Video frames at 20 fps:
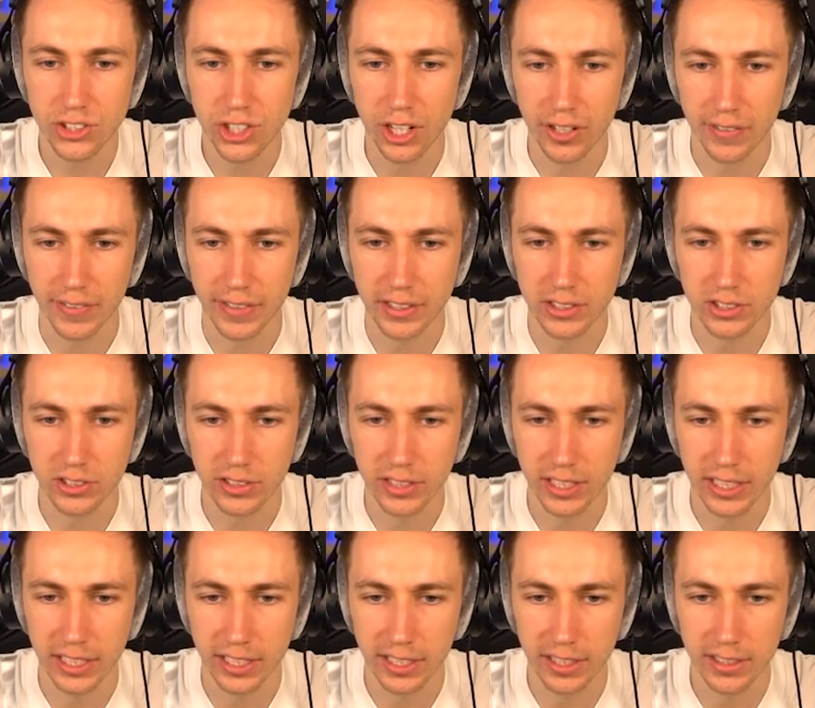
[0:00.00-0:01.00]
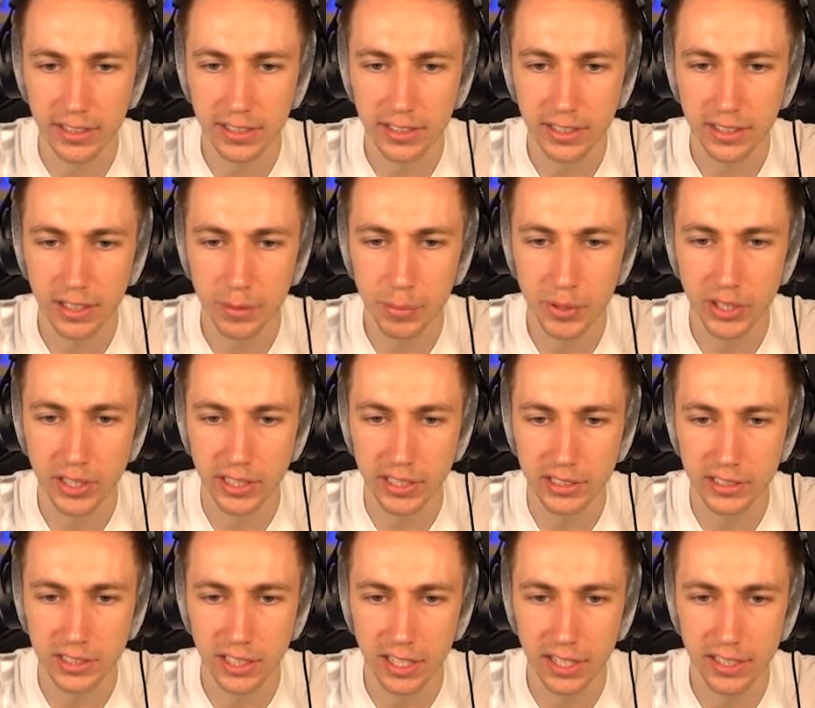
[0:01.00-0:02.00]
Chuck this on here. Can I put it
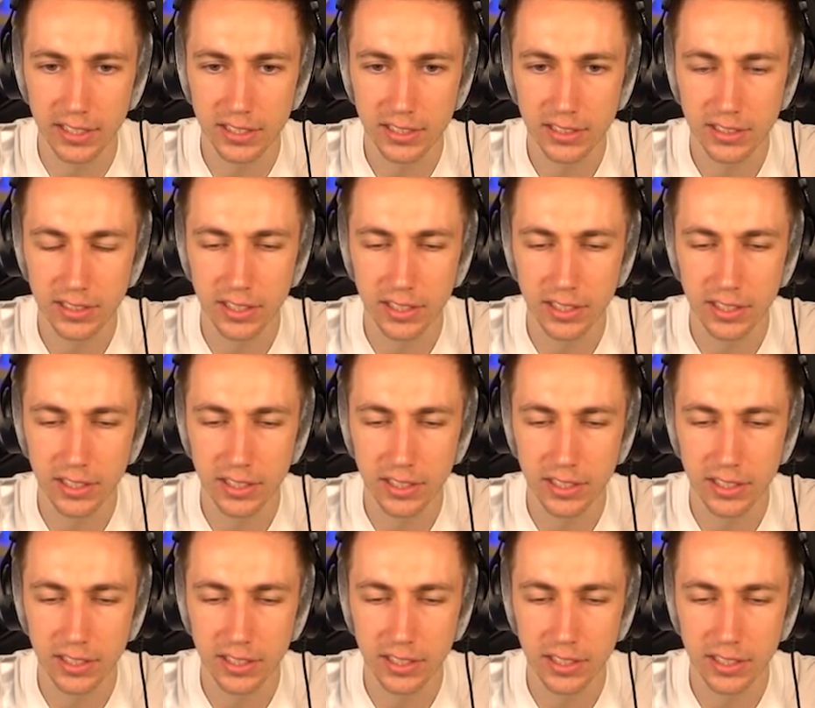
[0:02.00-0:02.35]
this side?